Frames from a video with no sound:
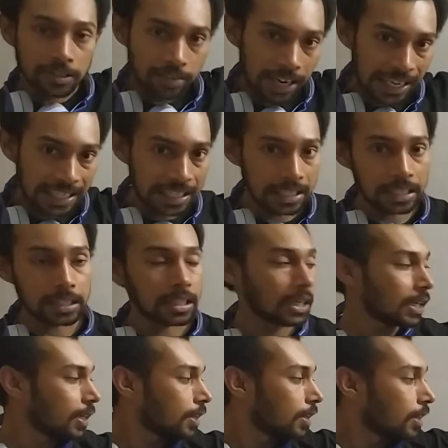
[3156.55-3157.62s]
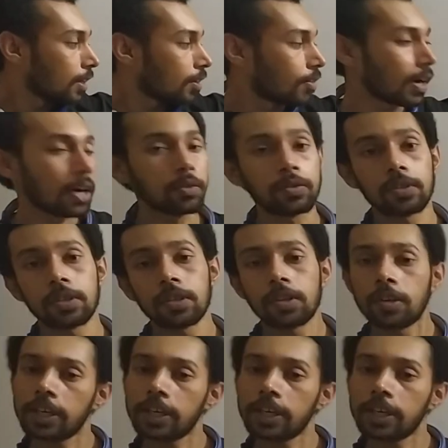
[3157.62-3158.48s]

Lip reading: striking the ground.